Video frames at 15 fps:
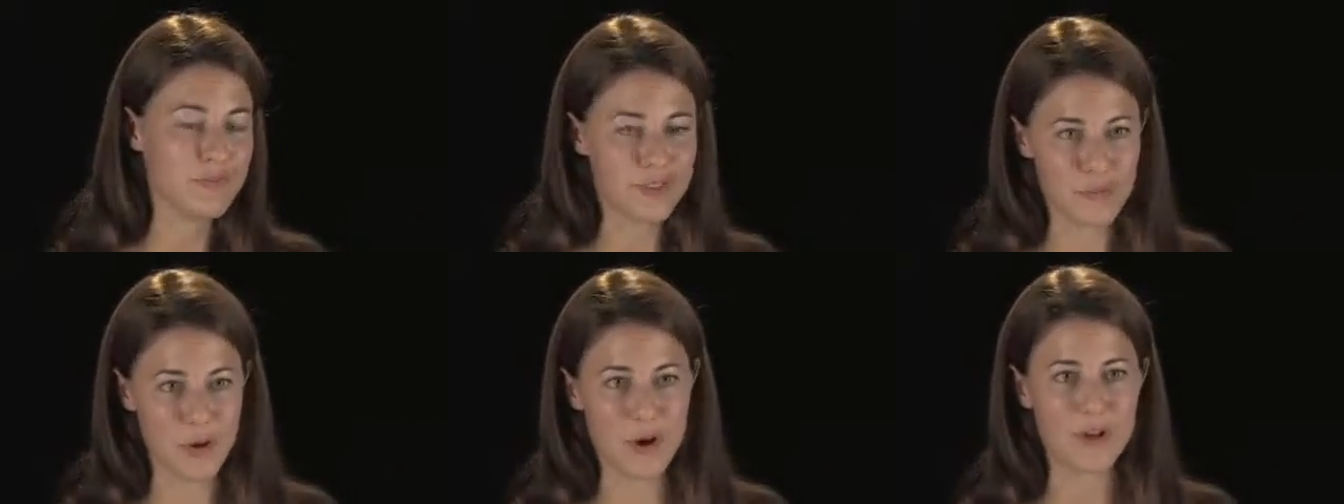
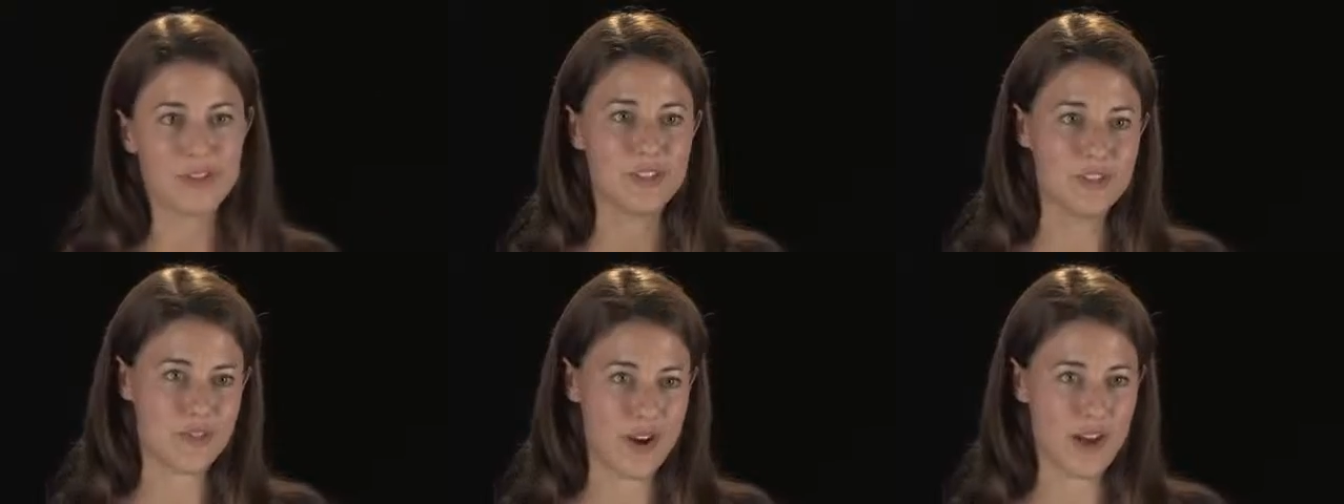smoked
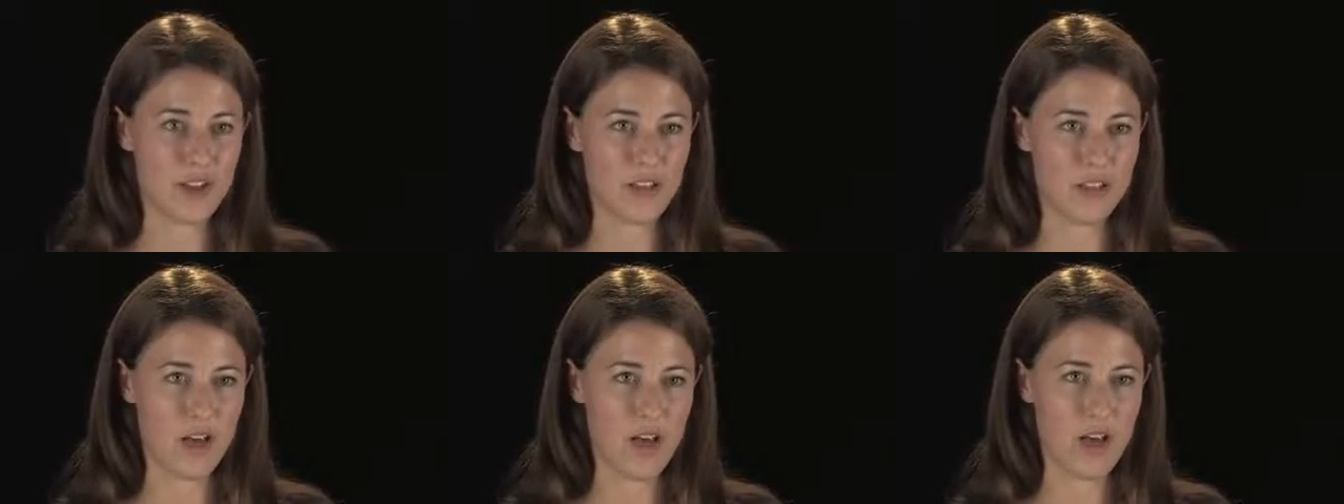and drank
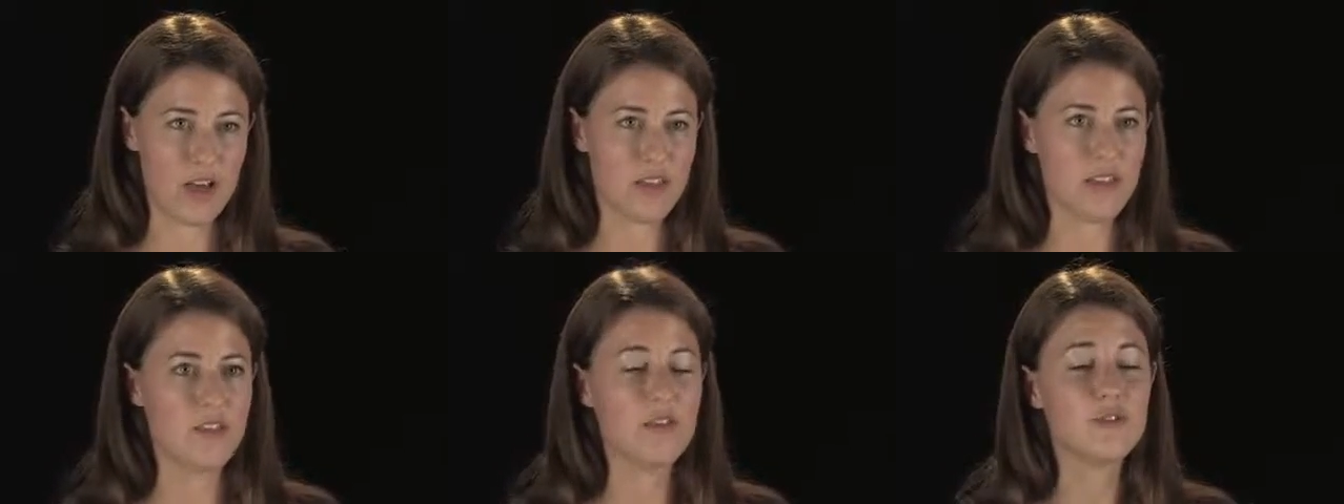a lot,
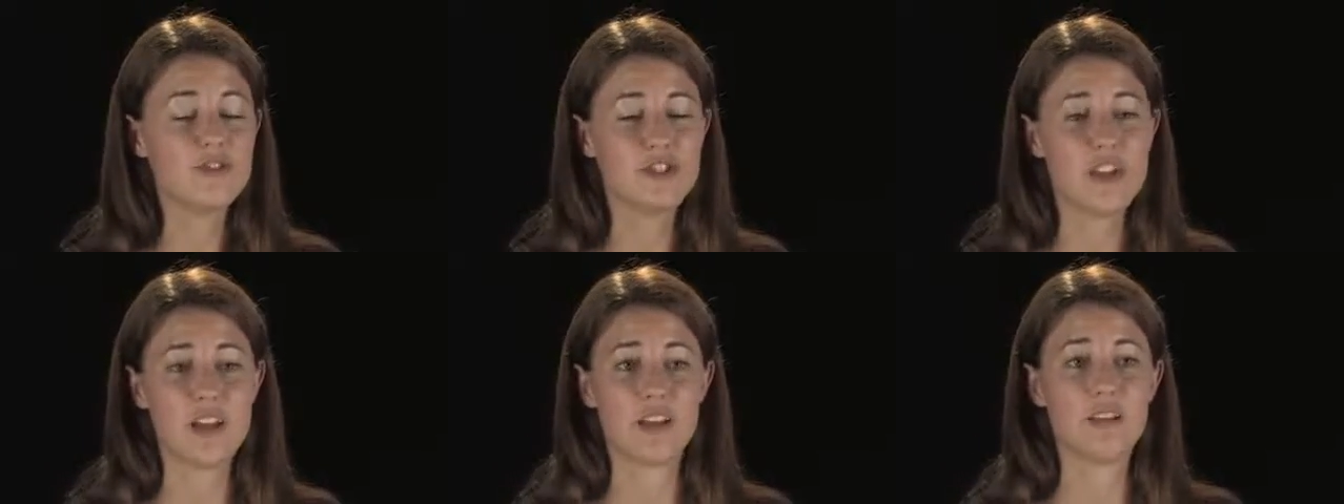then those
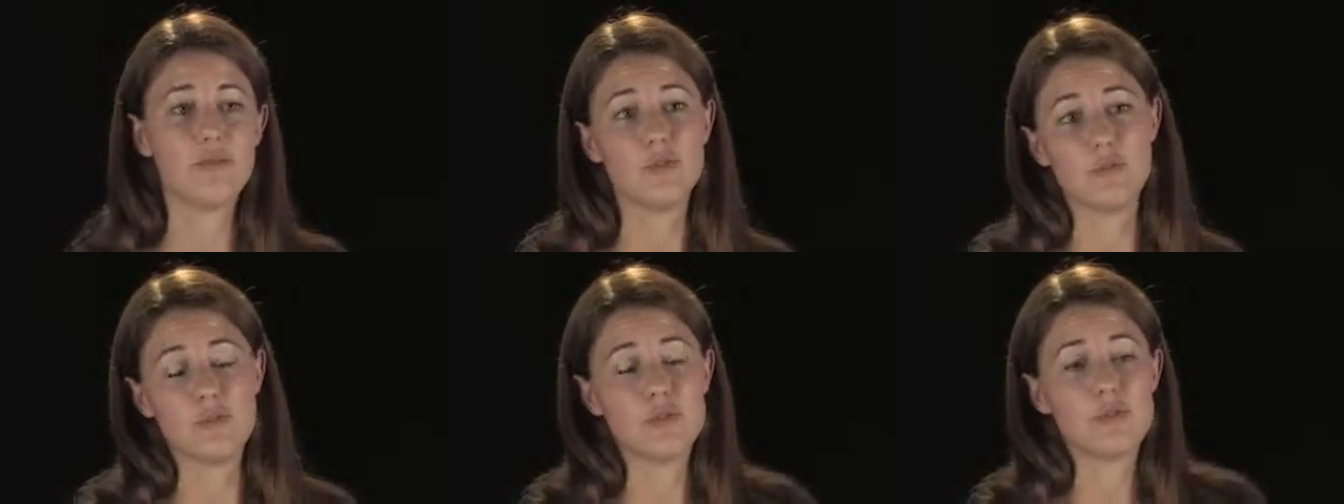genetic
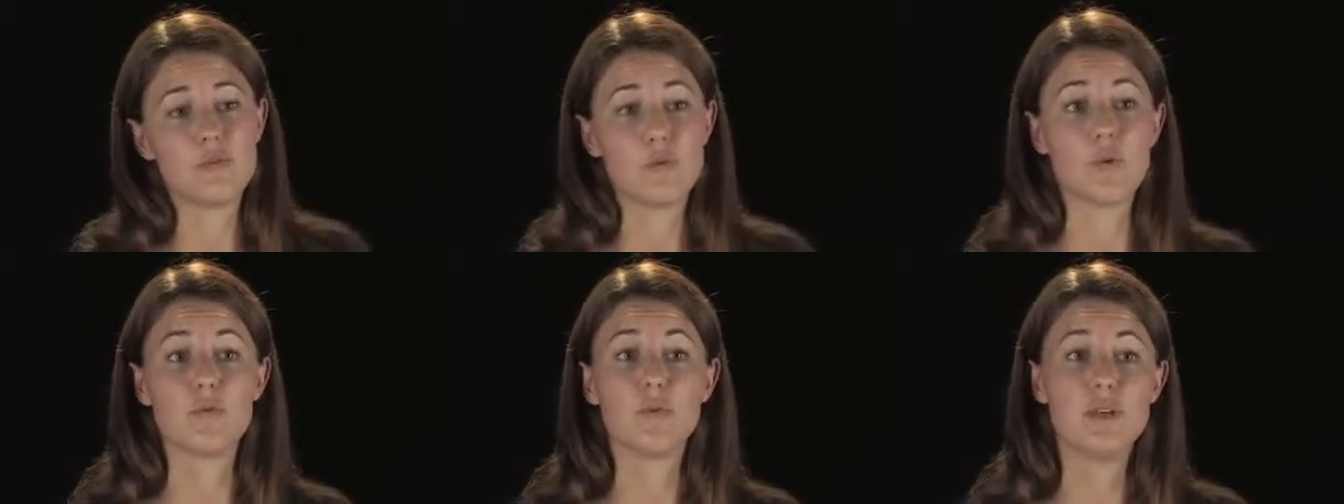influences
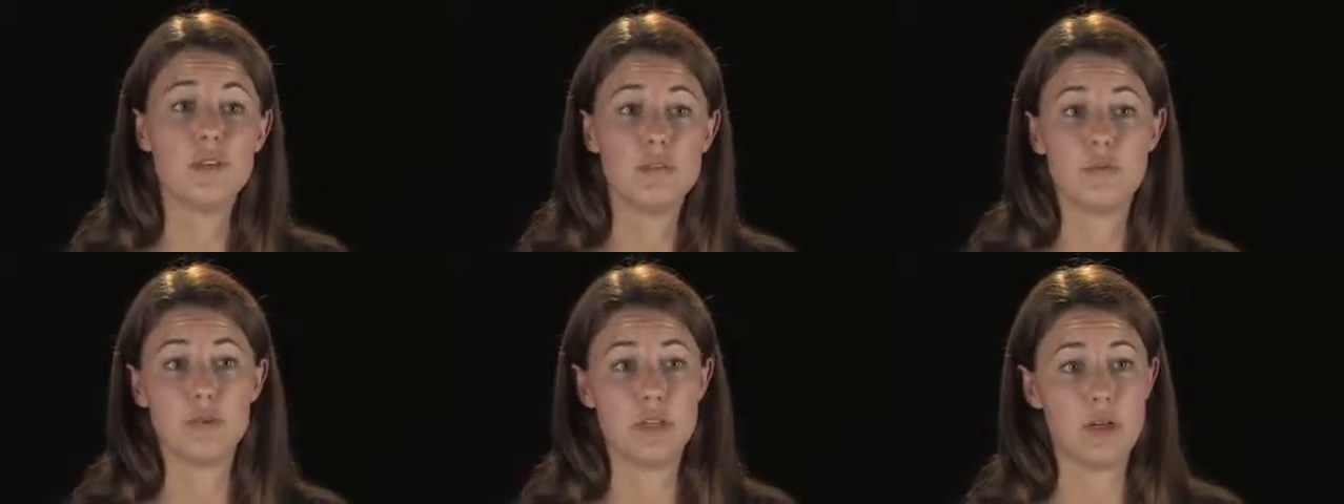were
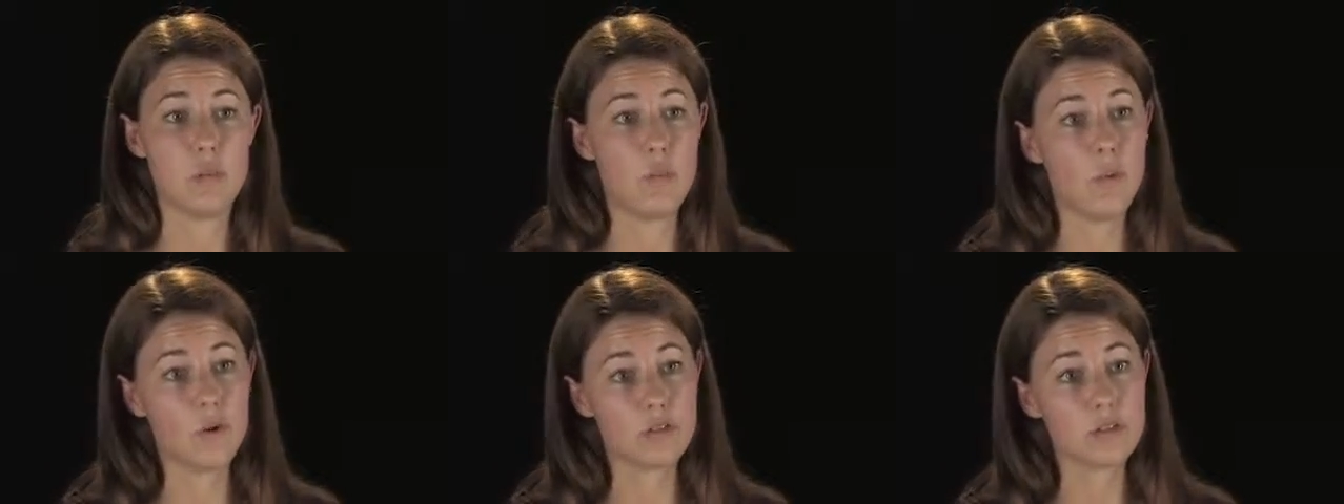really, really
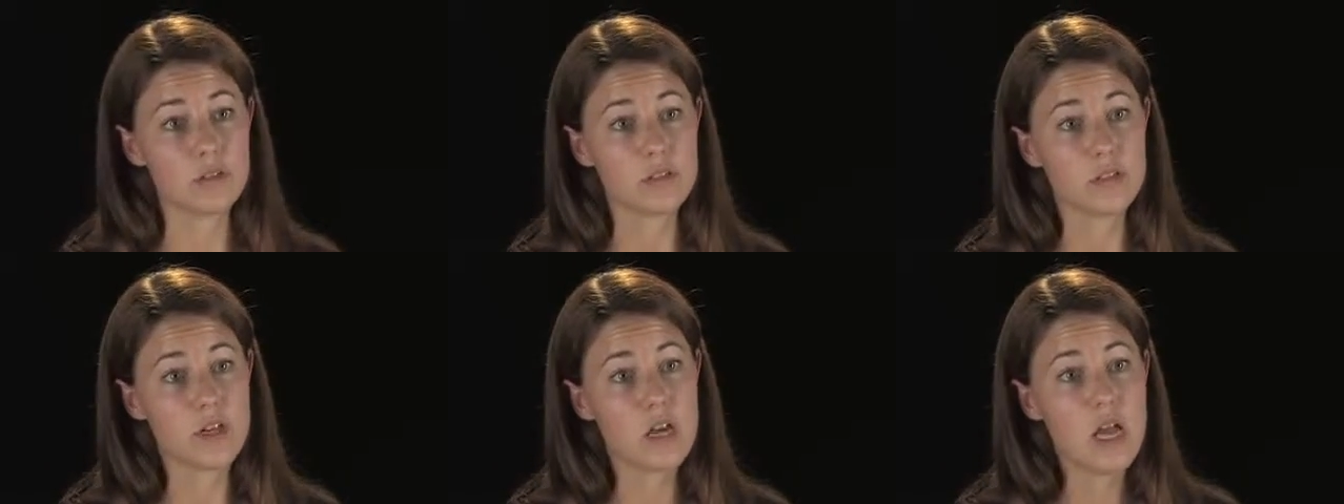
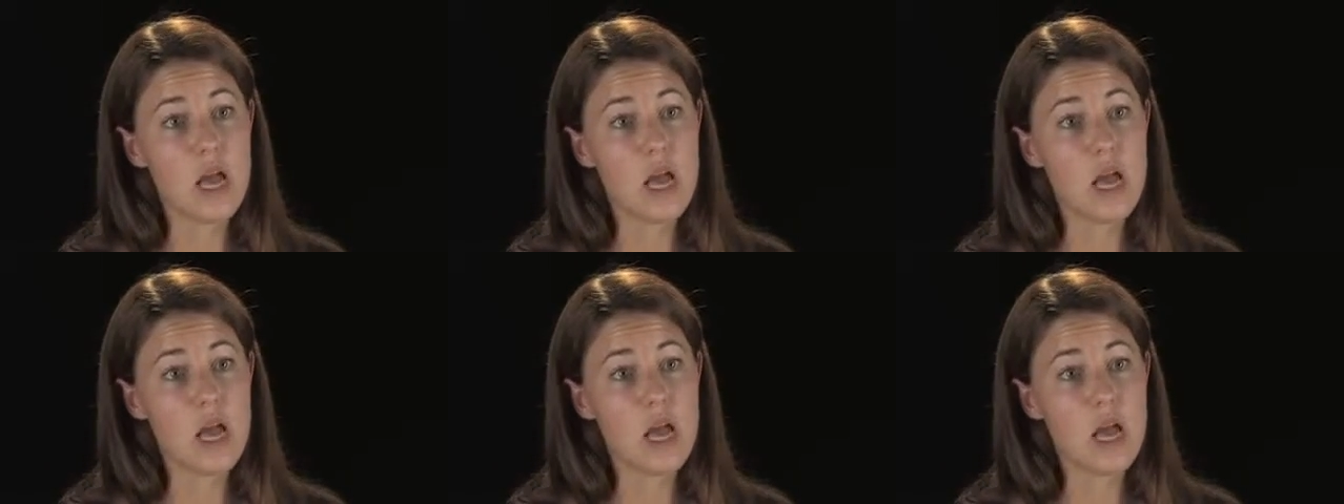important.